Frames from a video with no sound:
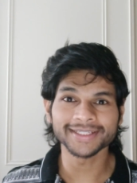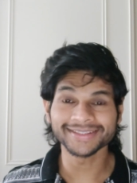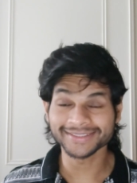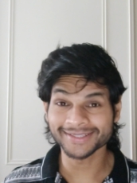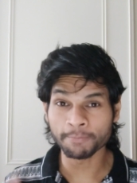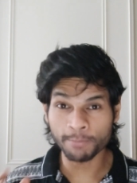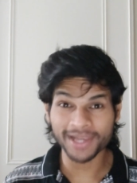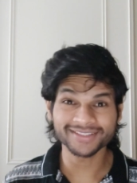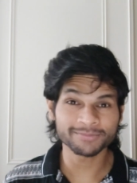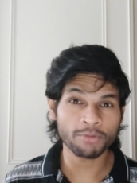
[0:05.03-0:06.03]
in the
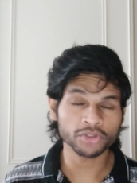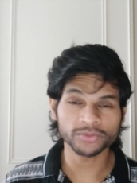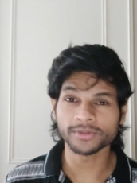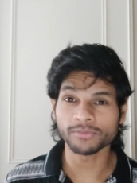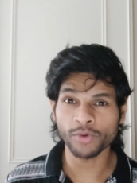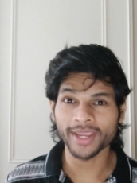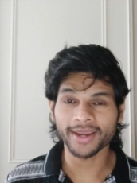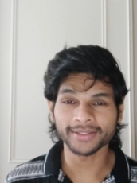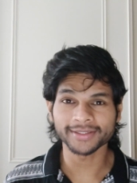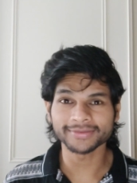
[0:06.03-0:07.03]
simplest possible way
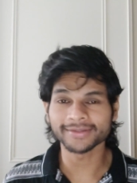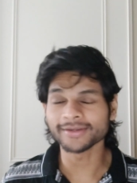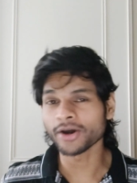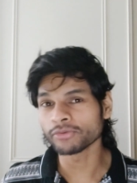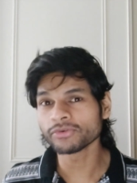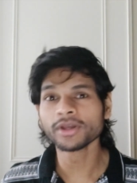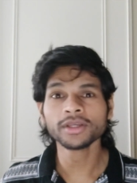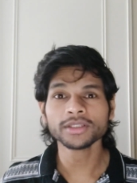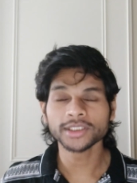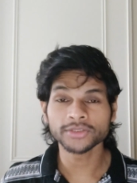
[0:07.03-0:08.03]
I can think of
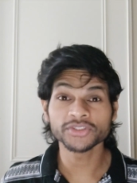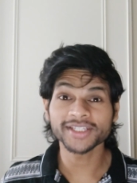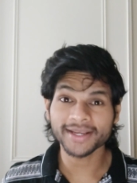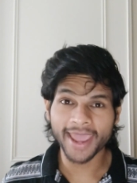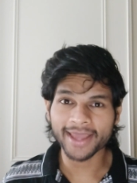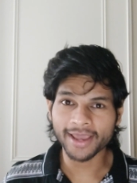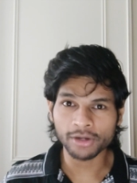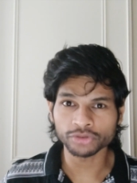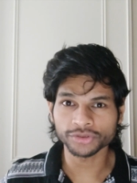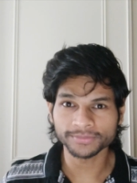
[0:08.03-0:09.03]
using an
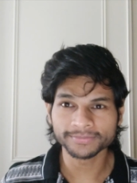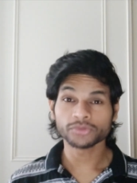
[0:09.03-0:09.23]
analogy.